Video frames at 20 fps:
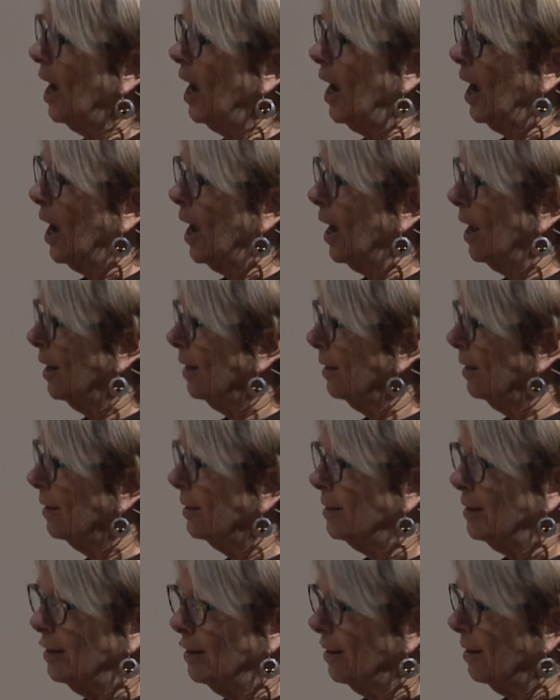
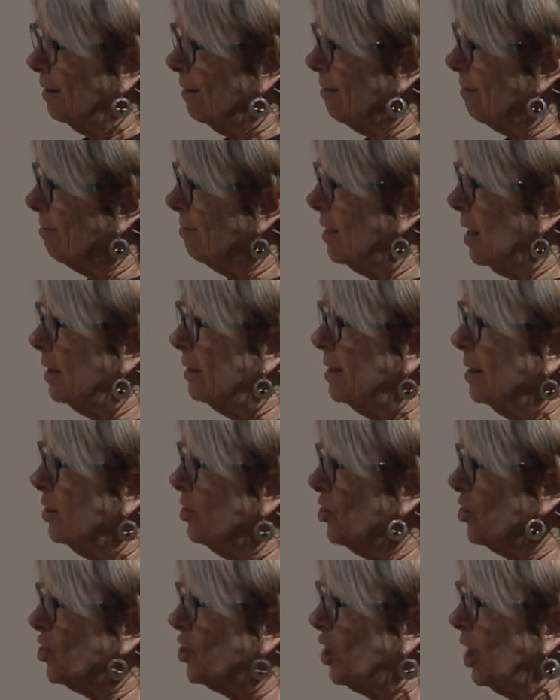and they
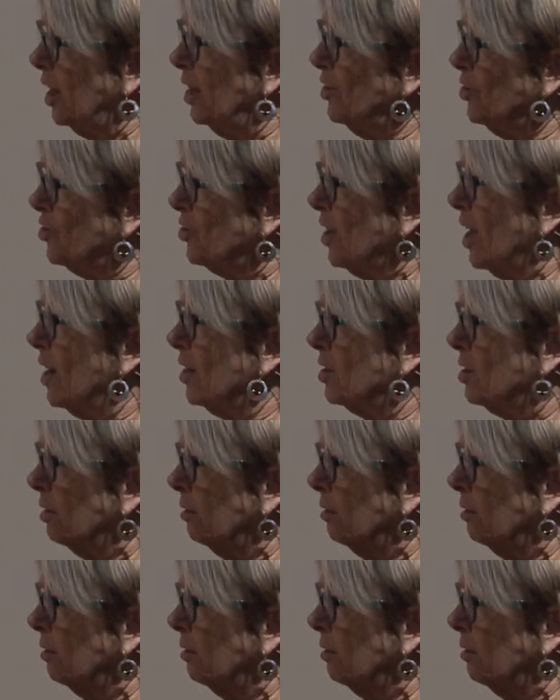didn't change that